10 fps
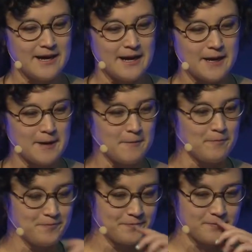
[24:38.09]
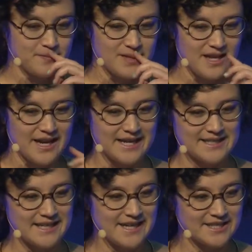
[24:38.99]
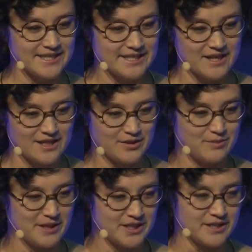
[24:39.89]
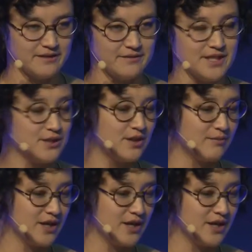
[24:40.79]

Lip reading: And I actually talked to a bunch of Discord